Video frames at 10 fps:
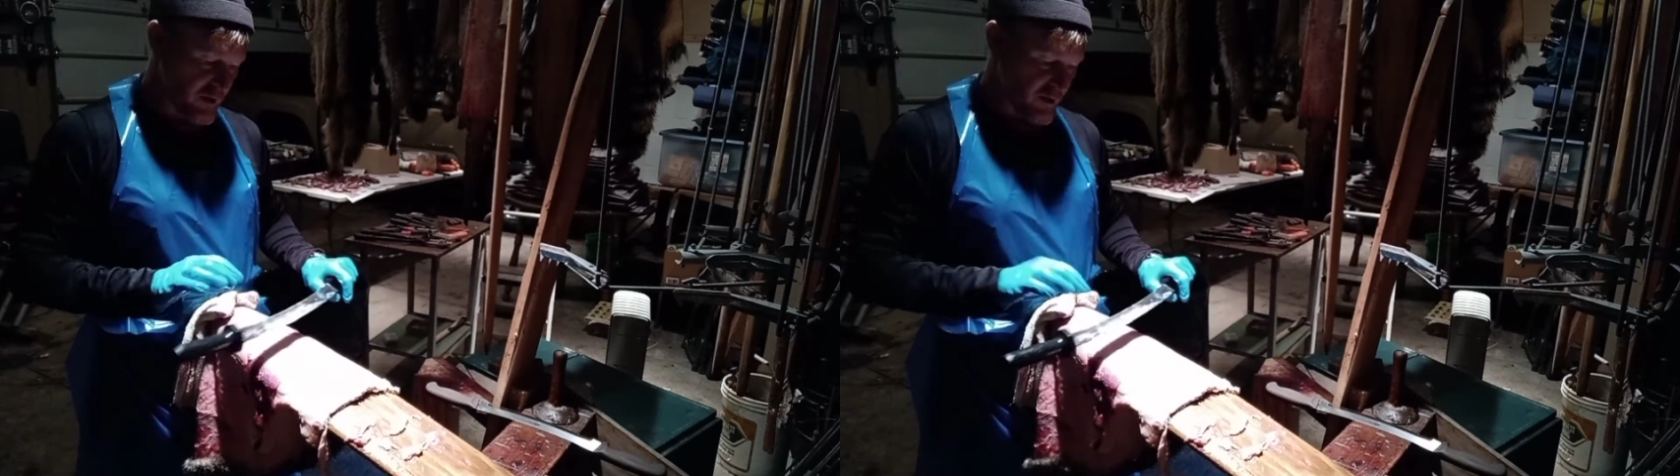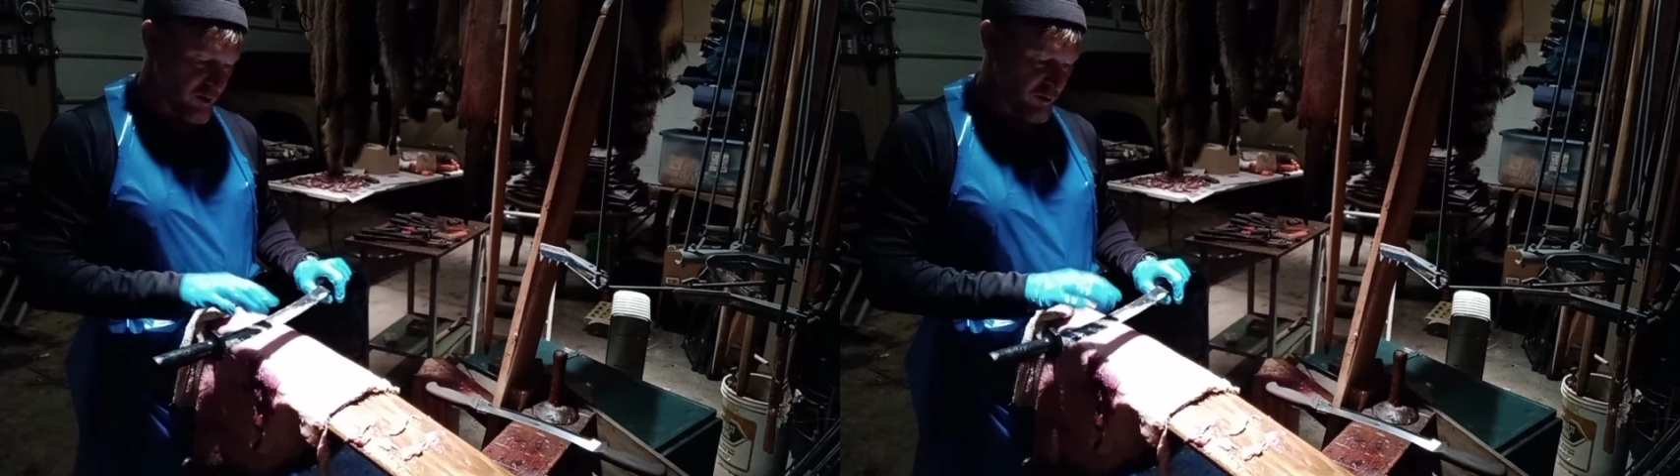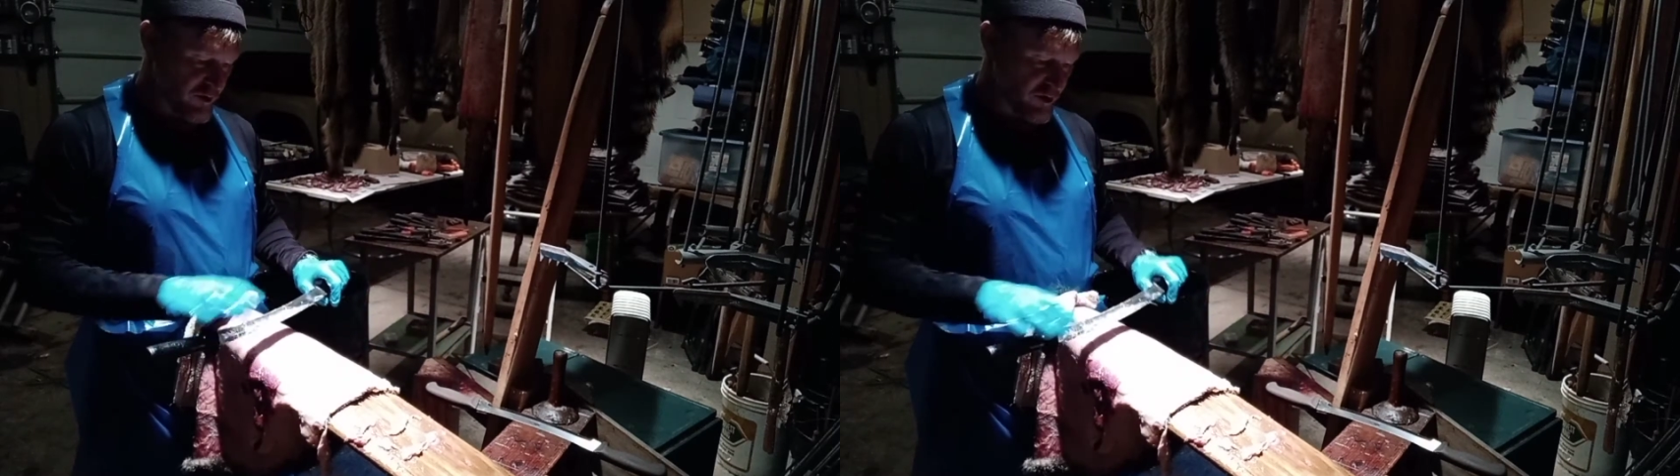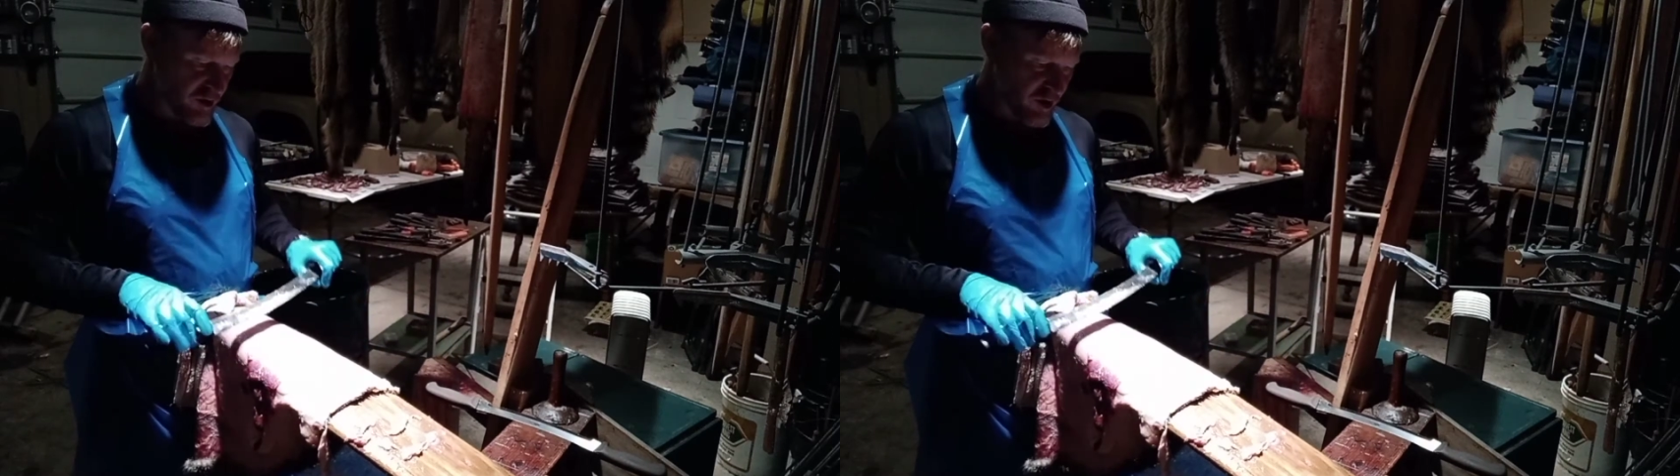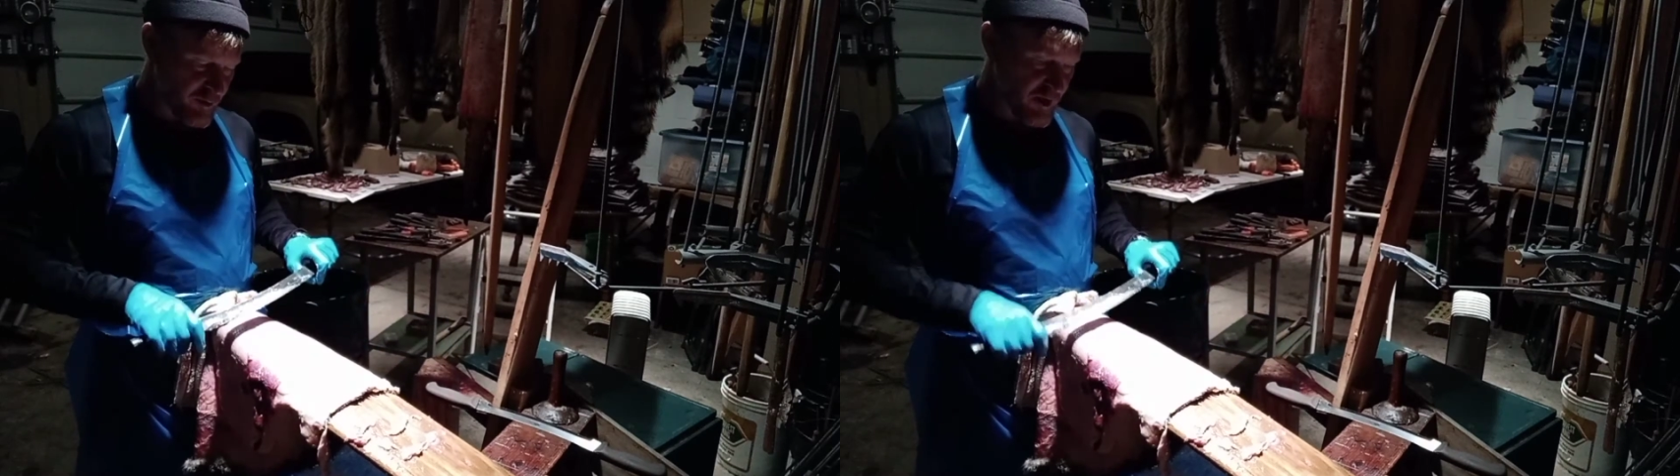Using the sharp
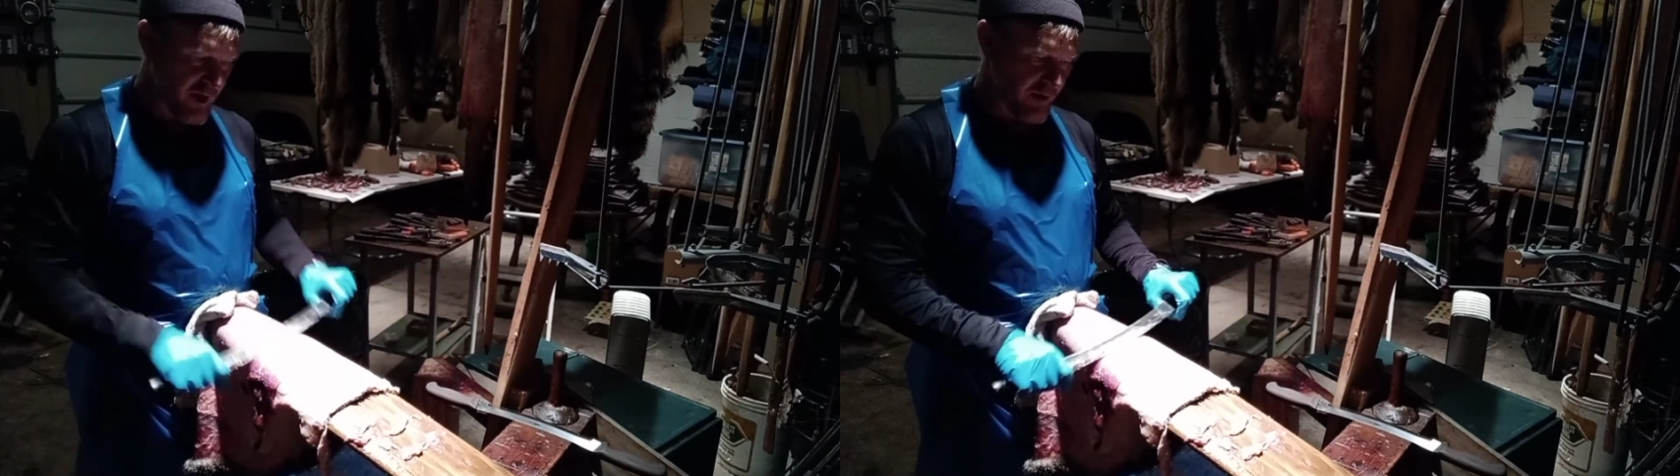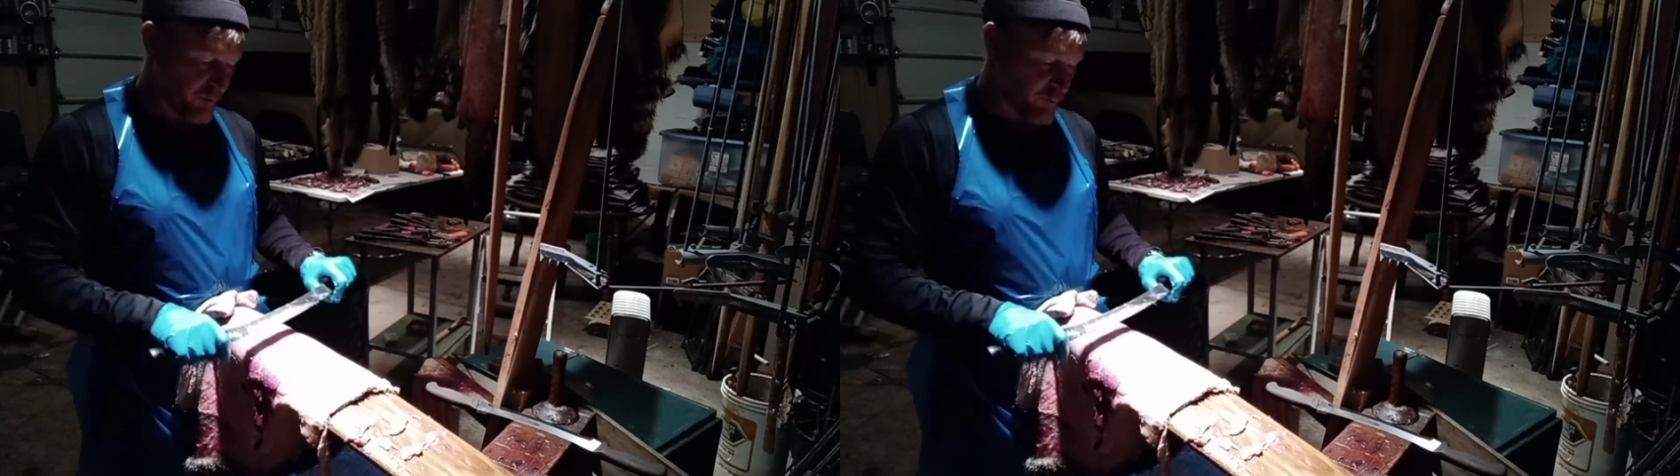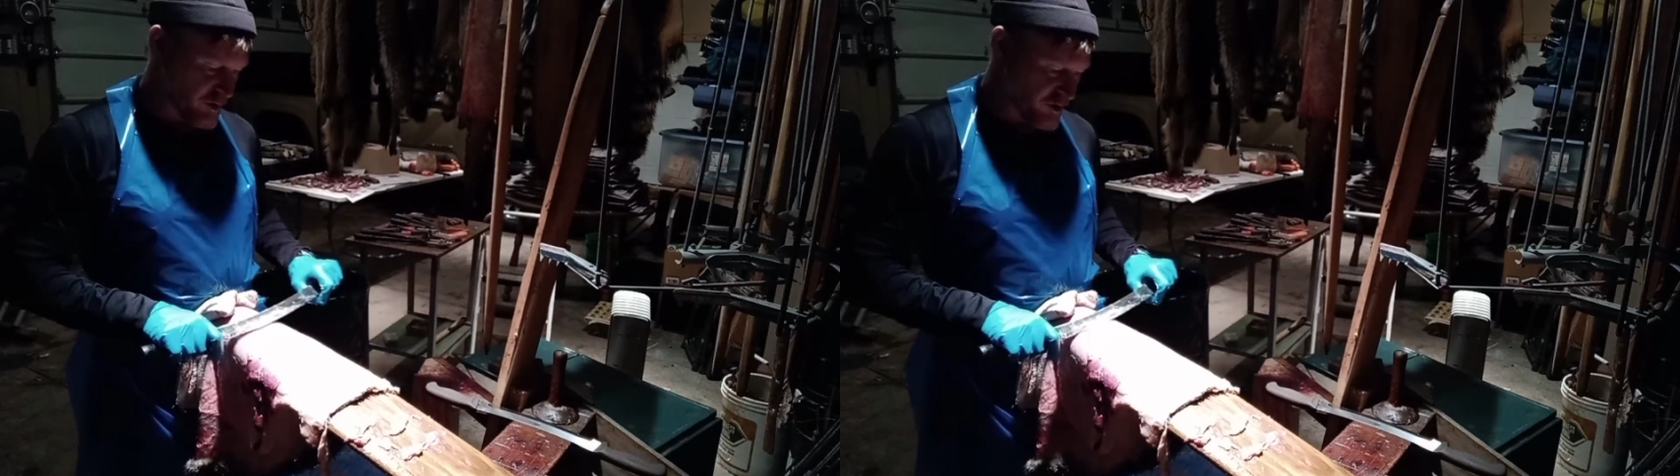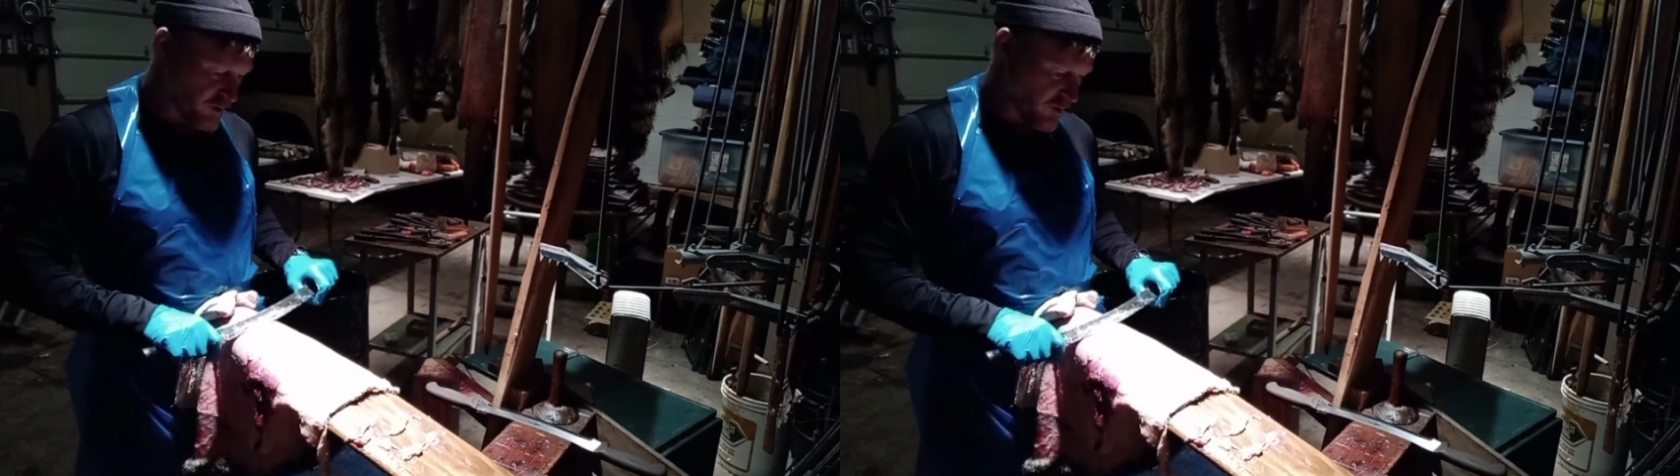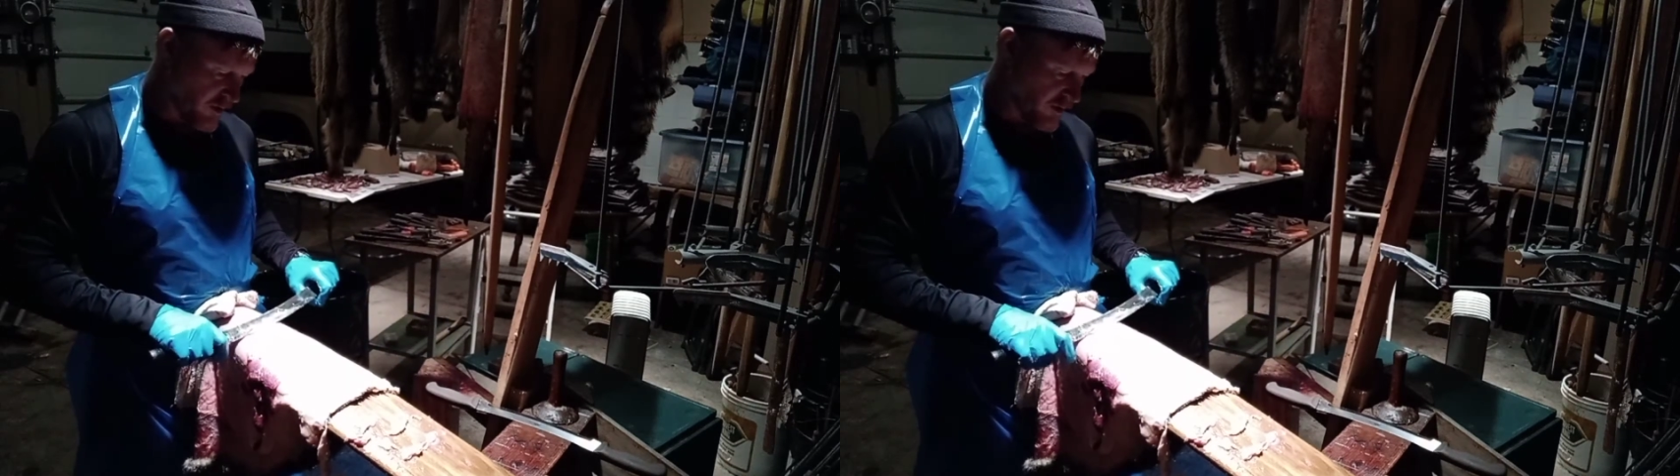side, if you push too
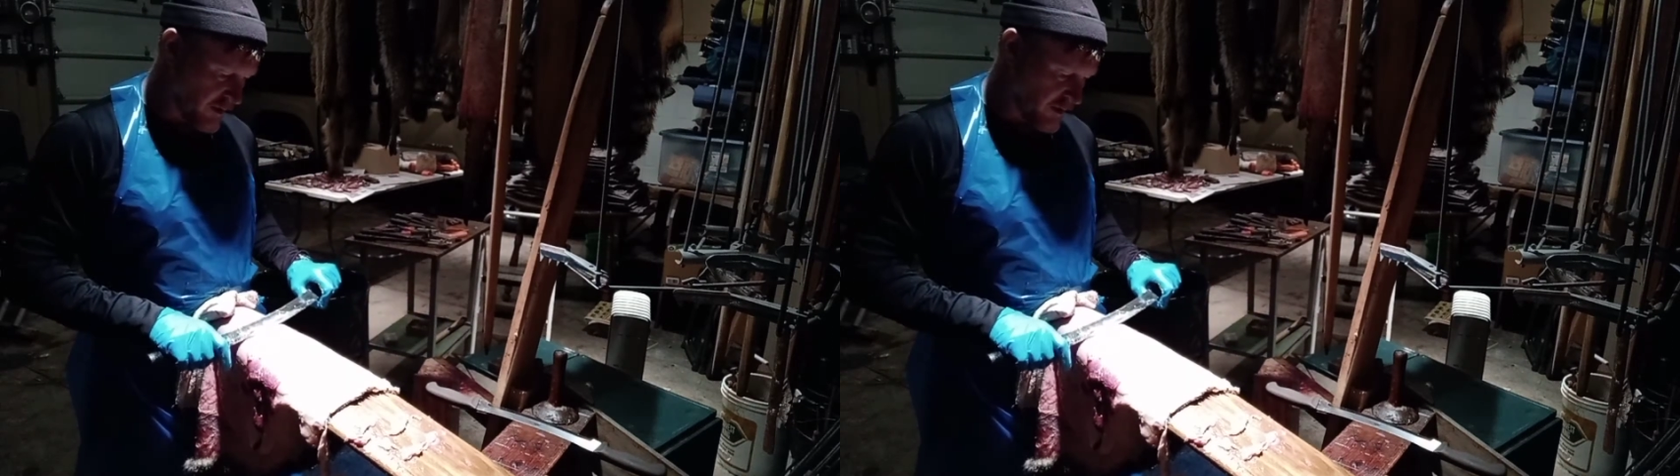hard,